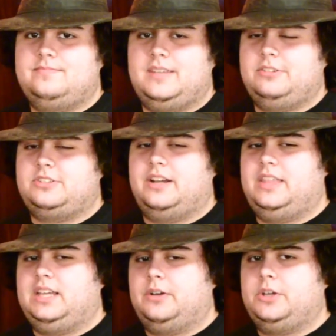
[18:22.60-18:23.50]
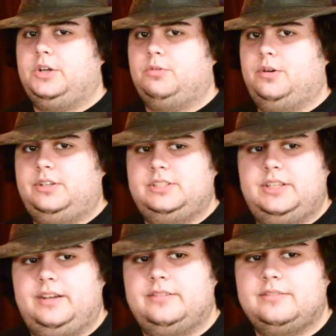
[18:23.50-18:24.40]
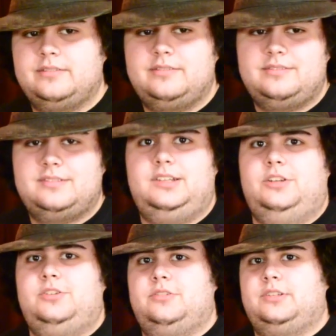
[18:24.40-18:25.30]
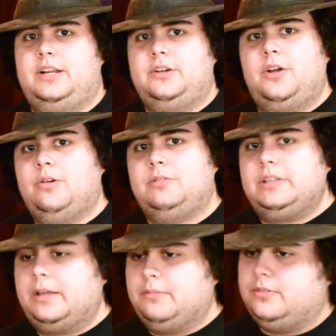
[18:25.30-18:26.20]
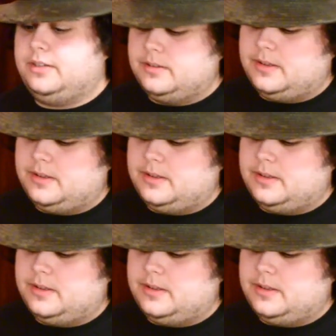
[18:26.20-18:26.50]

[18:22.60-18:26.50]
was trying to think of a good quote to say. Because, you know, there's a lot of good quotes in that movie.